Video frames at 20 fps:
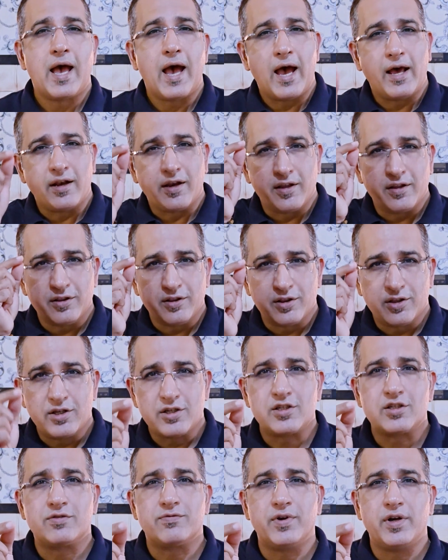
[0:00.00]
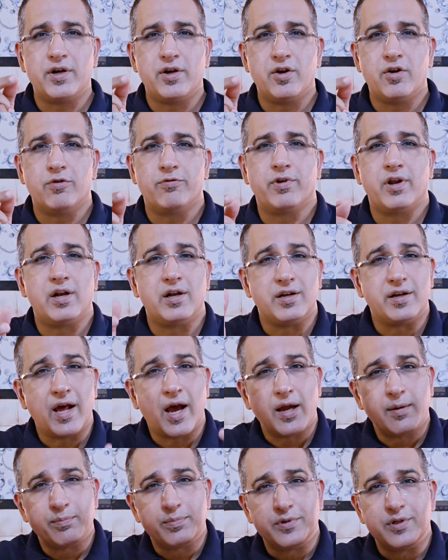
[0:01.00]
And in this video, we'll
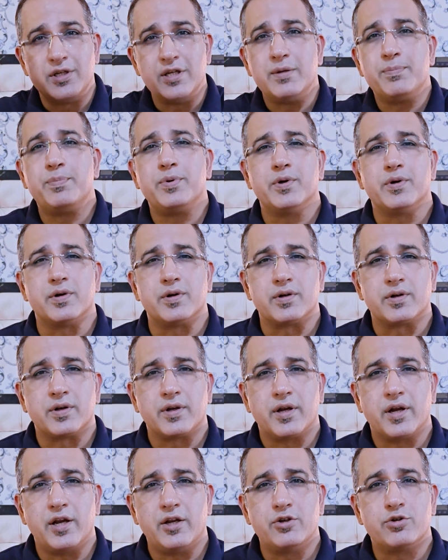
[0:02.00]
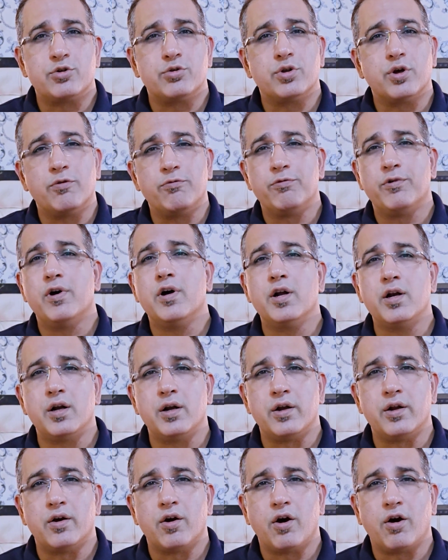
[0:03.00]
dive deeper into the
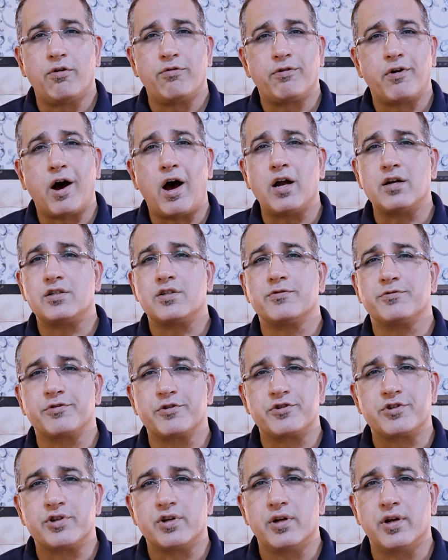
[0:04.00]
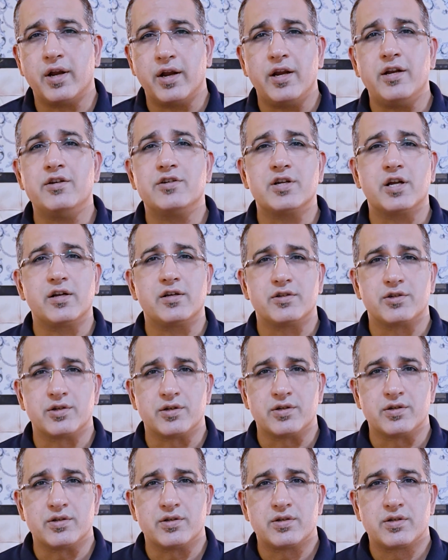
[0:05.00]
world of artificial
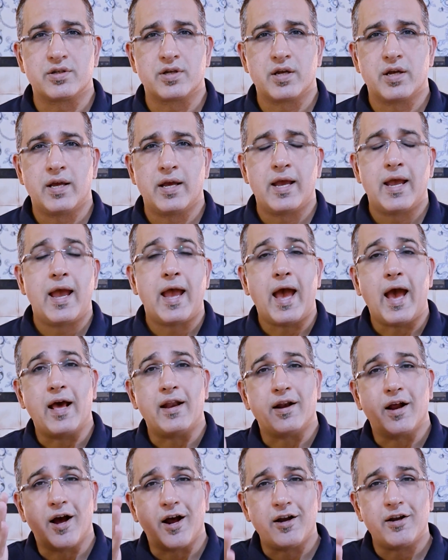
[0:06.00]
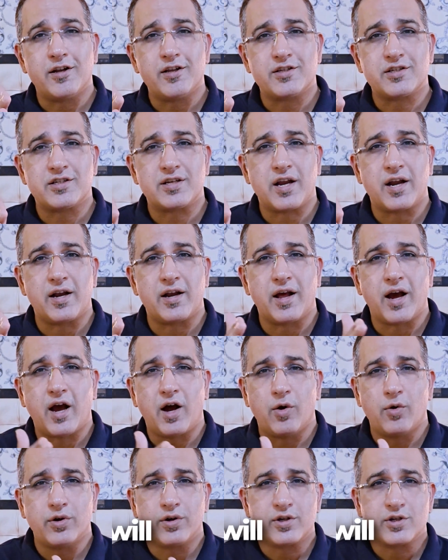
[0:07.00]
intelligence and understand
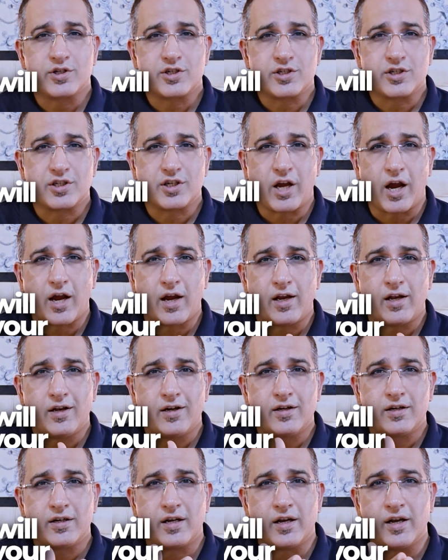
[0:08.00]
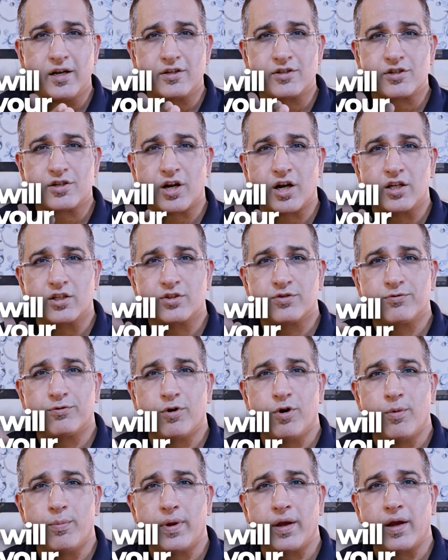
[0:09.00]
how it is silently
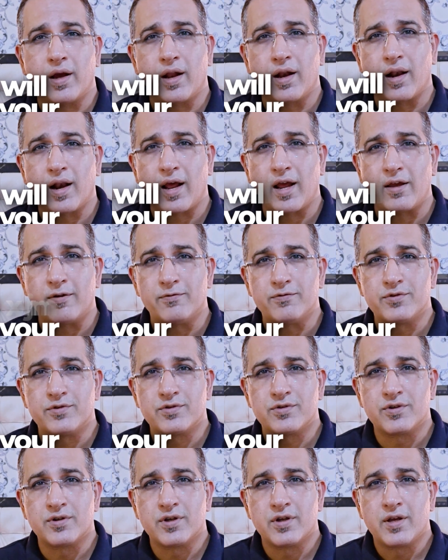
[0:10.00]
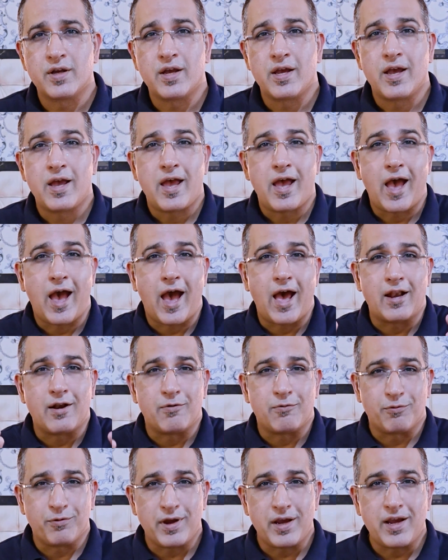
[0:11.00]
transforming our lives.
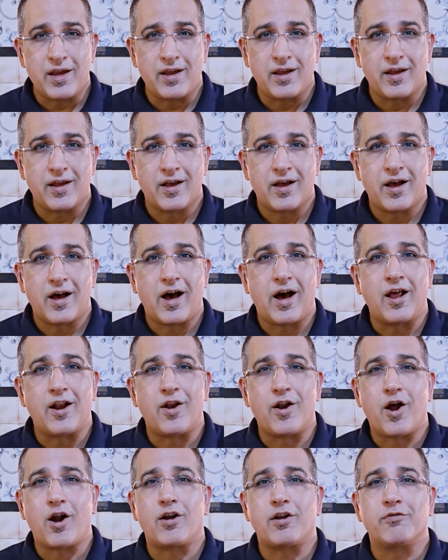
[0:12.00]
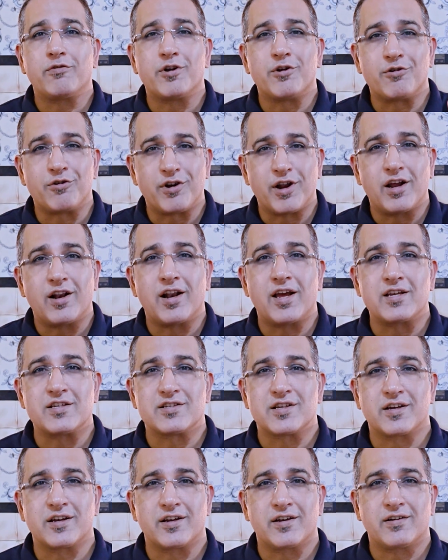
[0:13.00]
And we are not even realizing